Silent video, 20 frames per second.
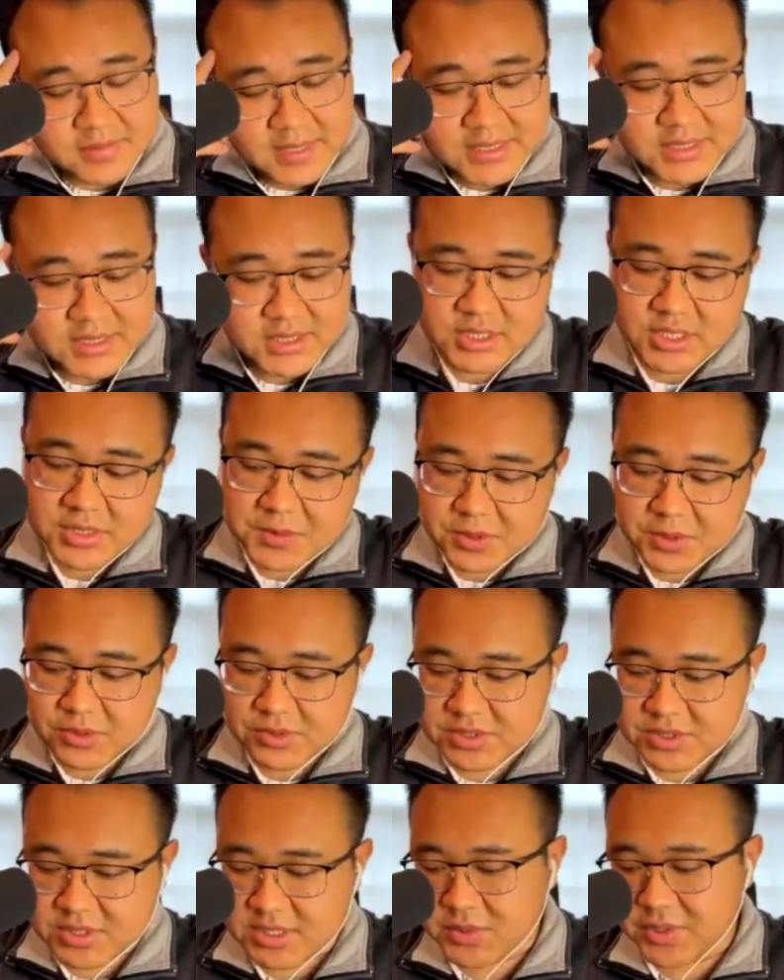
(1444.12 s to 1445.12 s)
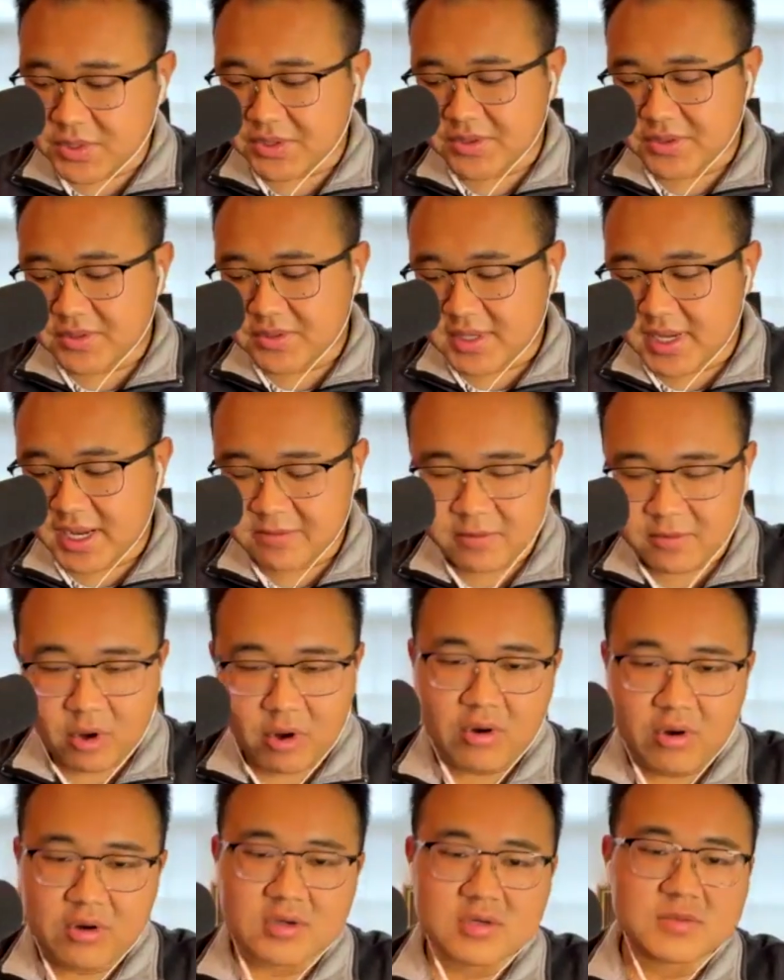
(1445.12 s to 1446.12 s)
that's the difficulty with kind of
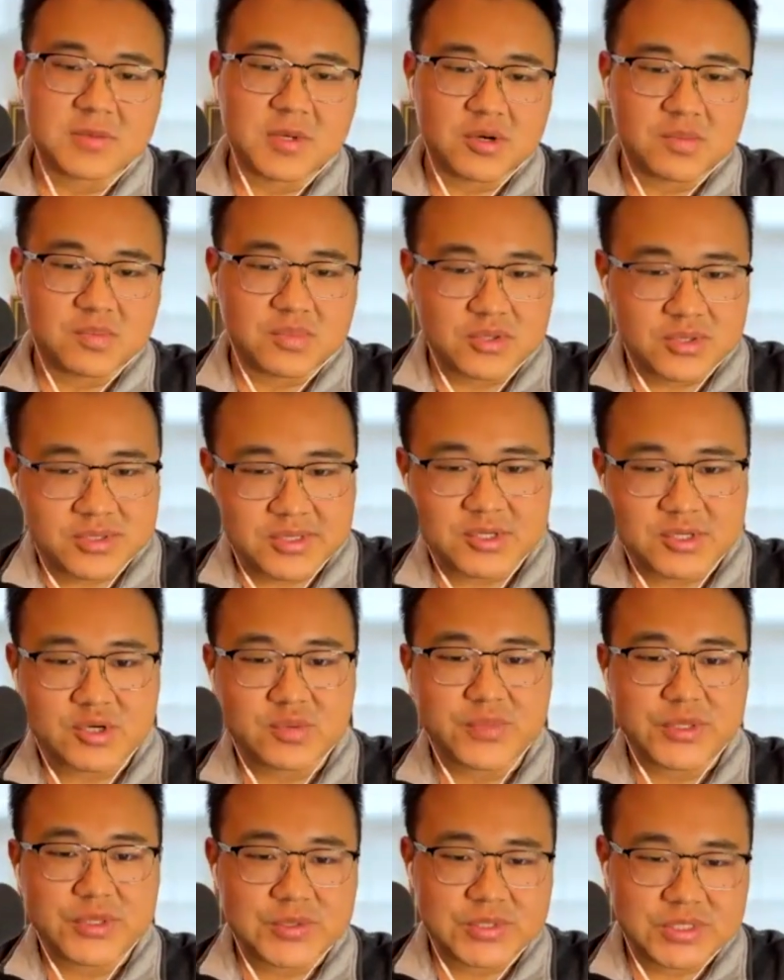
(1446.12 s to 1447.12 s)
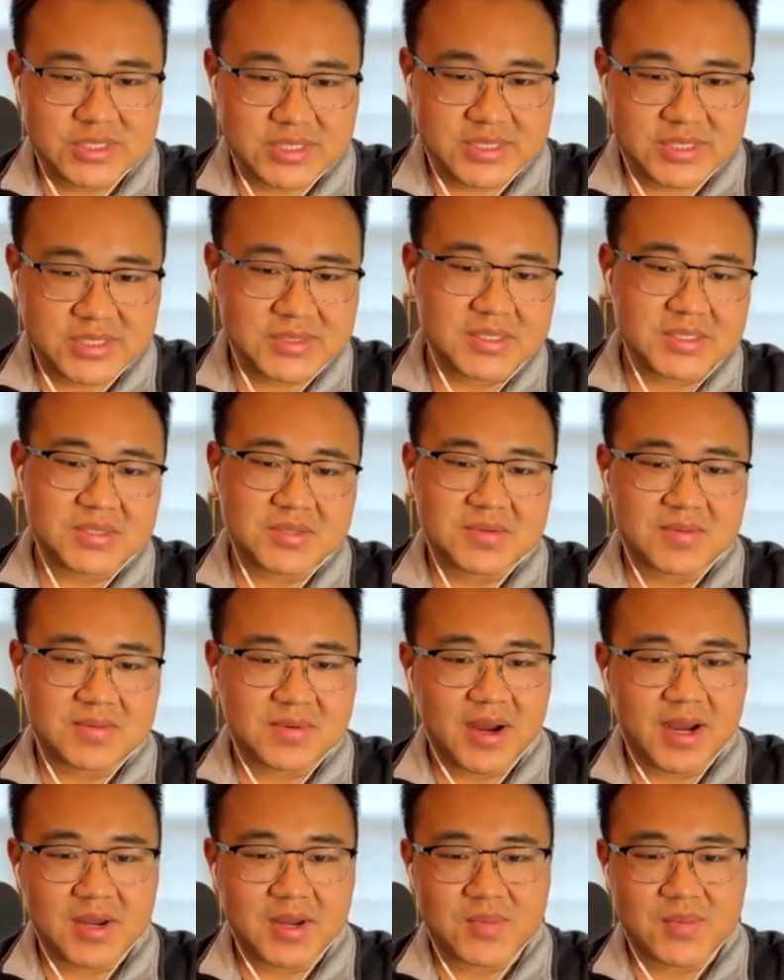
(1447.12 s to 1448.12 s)
all of our political musings,
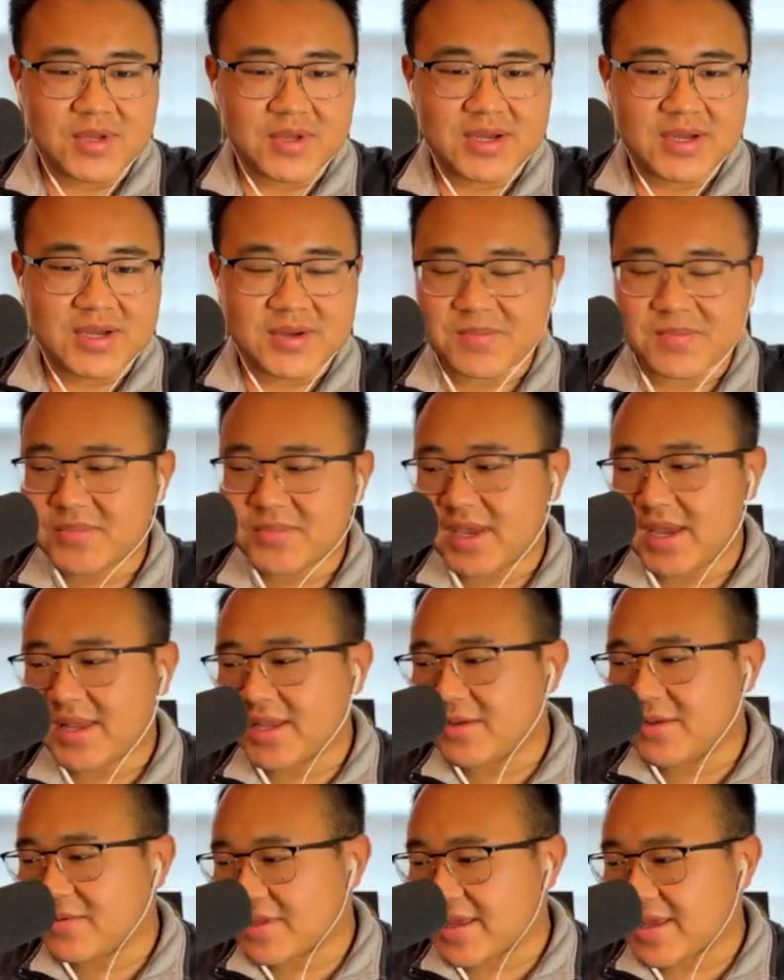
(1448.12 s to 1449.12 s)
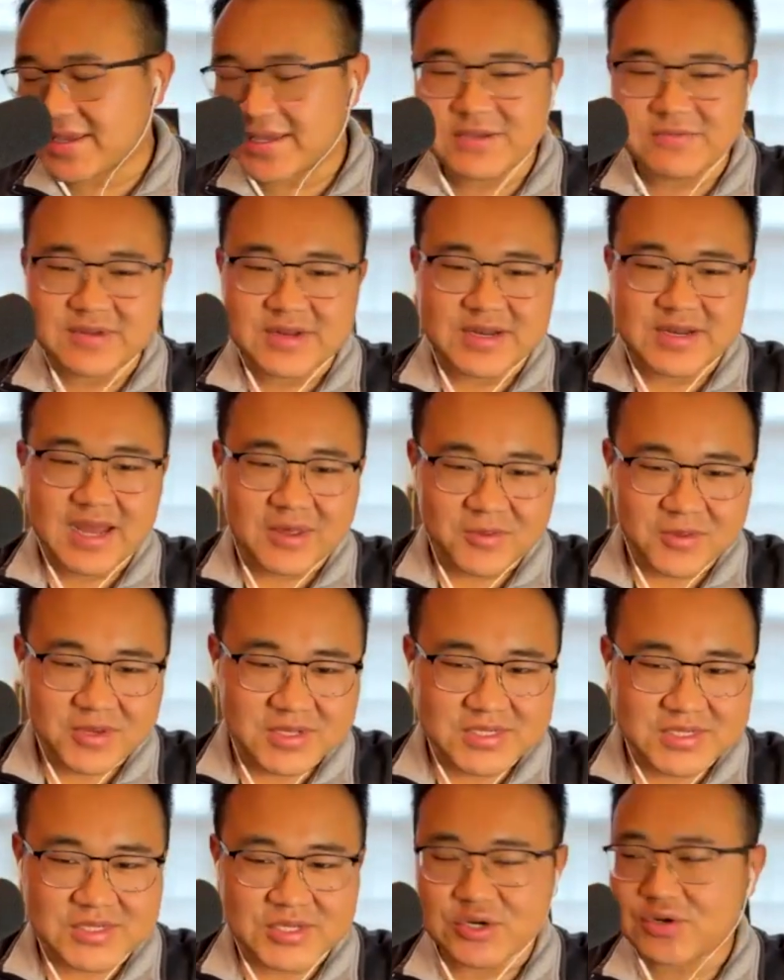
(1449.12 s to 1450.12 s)
right? Um, and even like even in
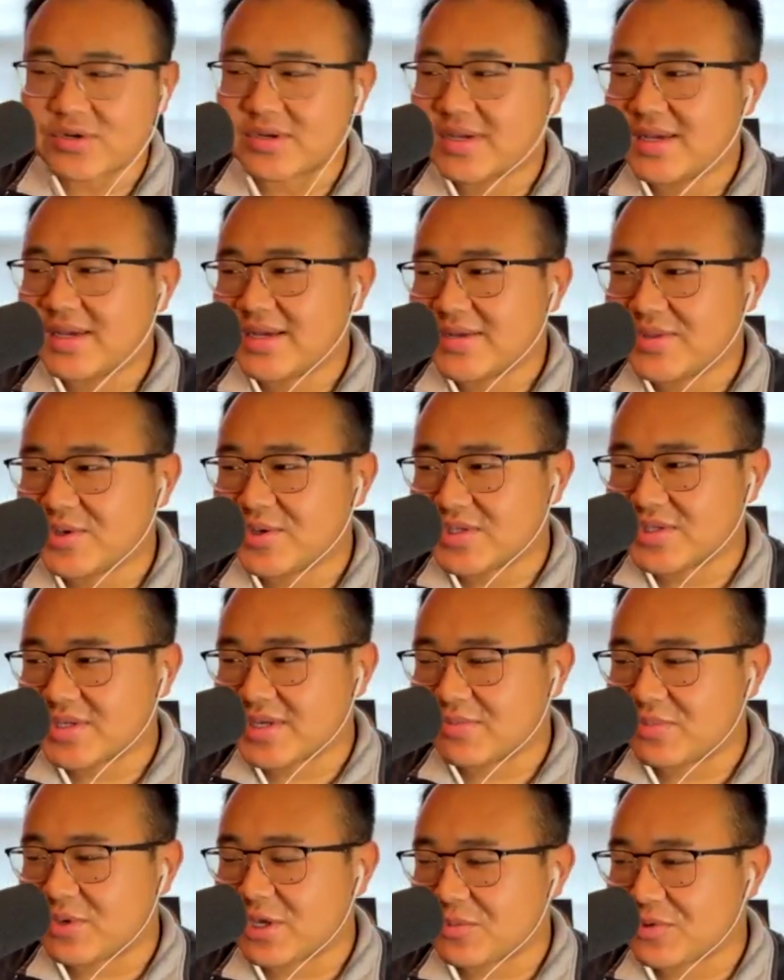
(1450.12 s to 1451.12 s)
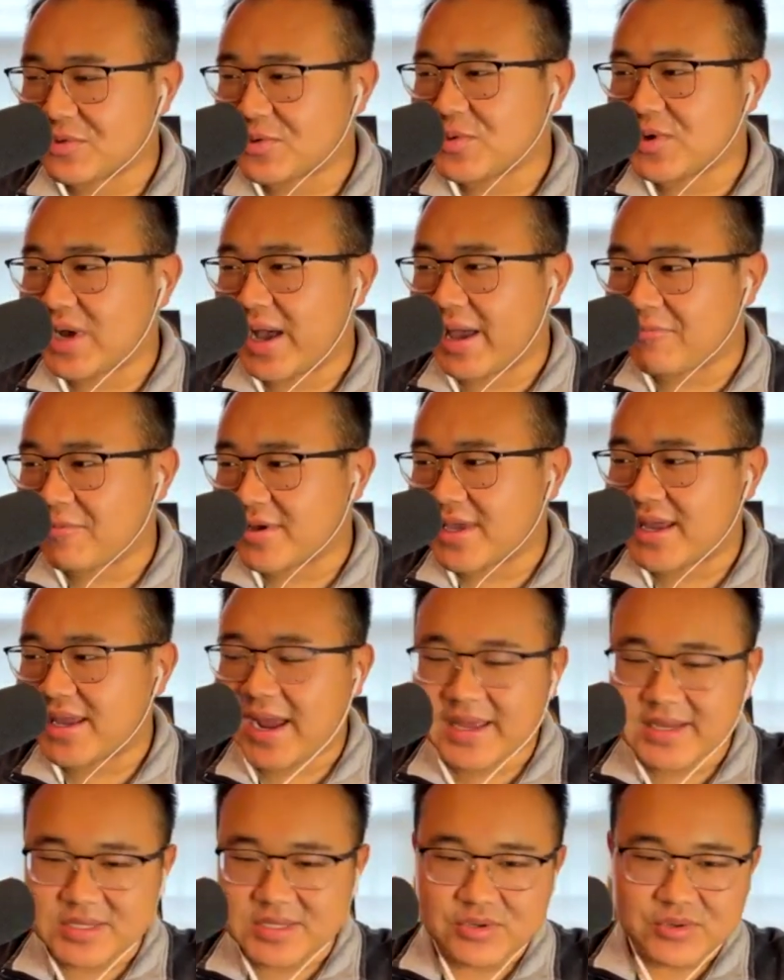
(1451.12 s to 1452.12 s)
ethics, there there's the people who advocate
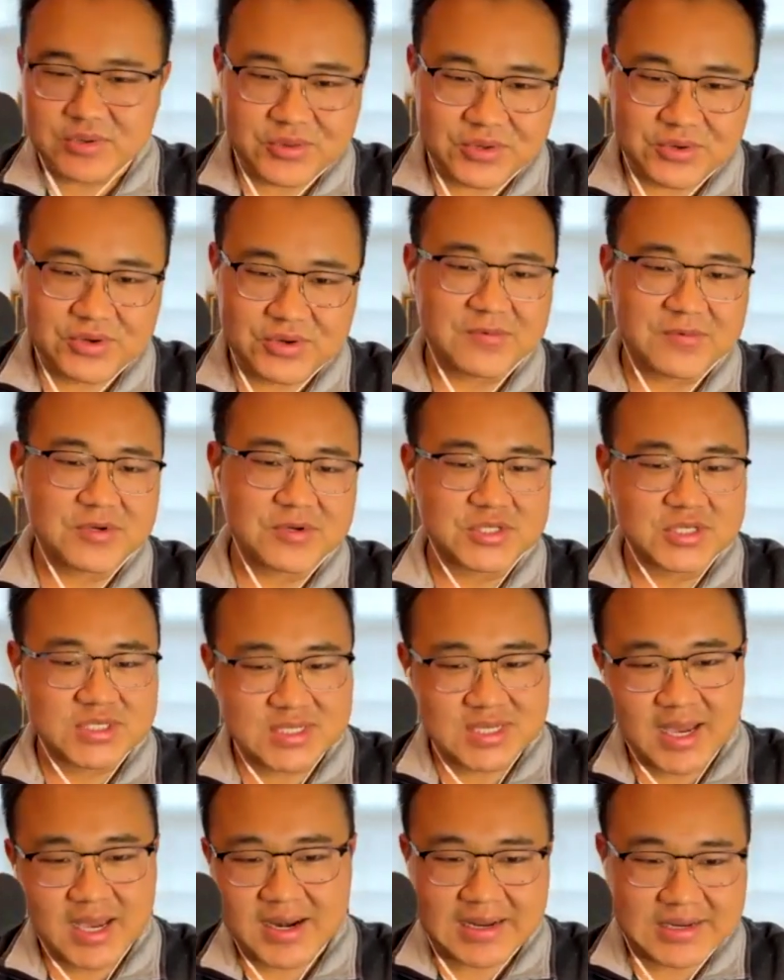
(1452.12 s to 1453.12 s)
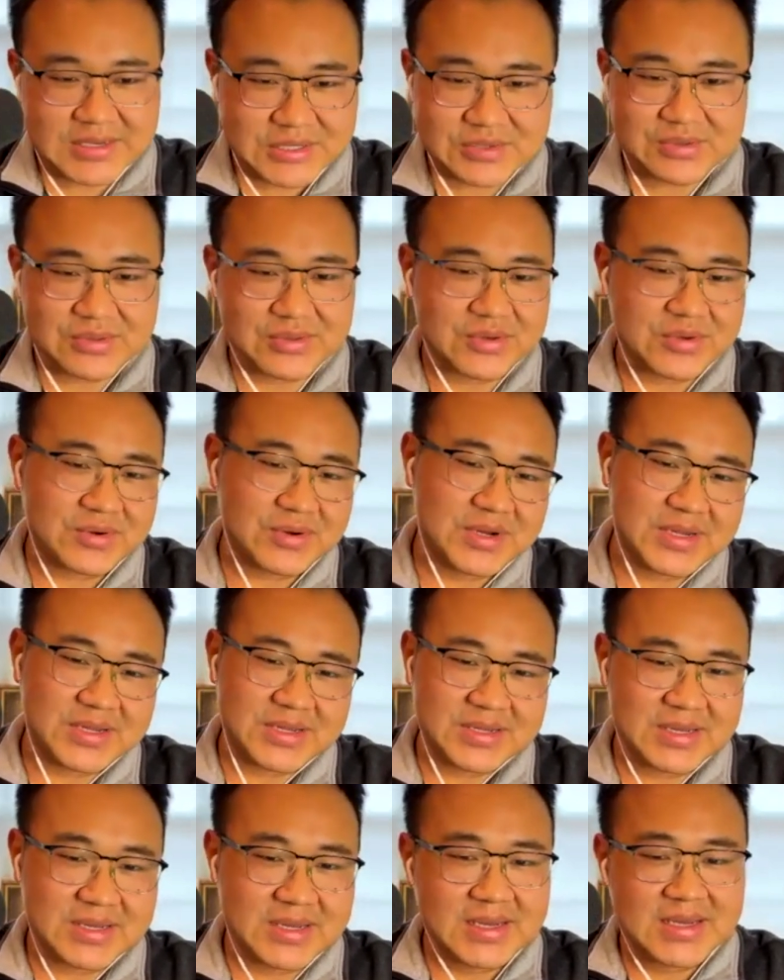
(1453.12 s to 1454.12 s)
ideal theory versus non-ideal
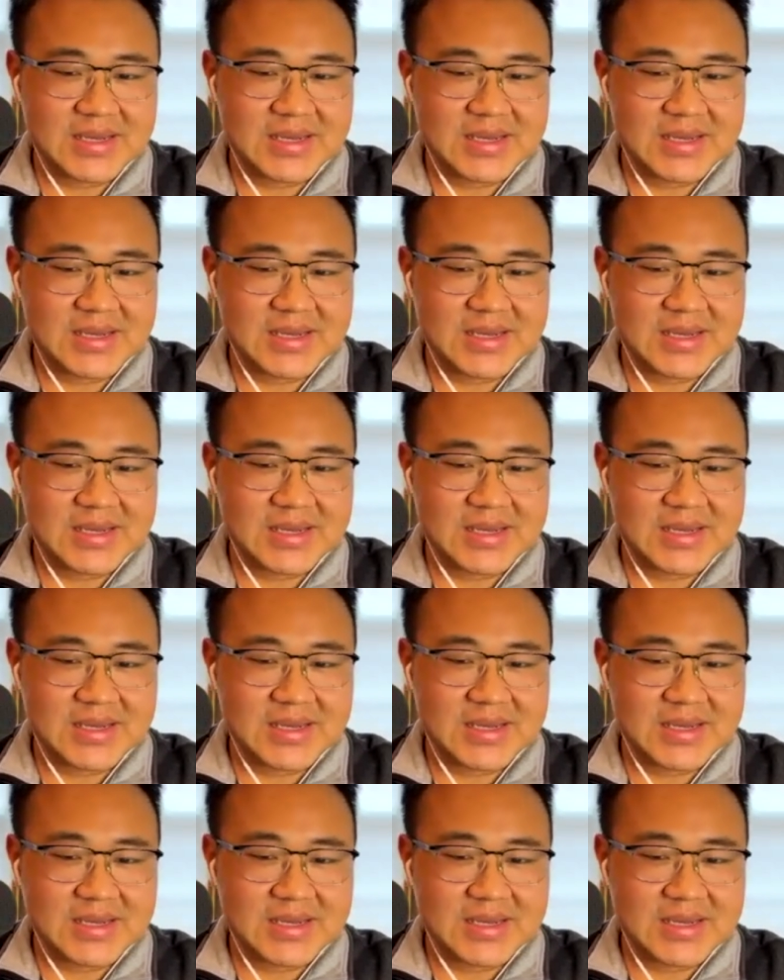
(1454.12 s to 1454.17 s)
theory.